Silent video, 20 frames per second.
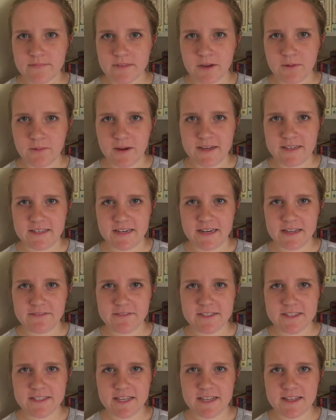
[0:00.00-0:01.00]
Wait, did I
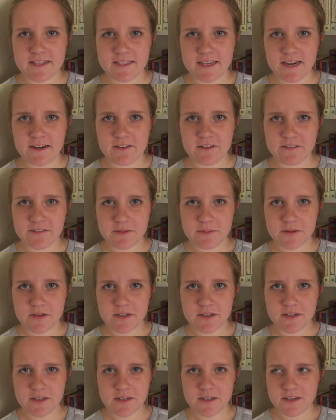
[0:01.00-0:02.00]
even say the title of the
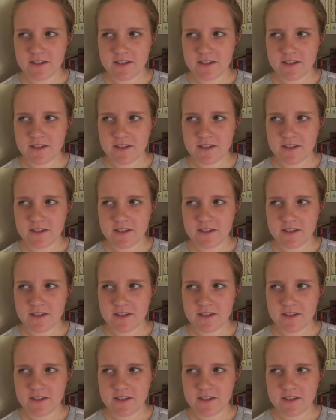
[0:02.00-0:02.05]
book?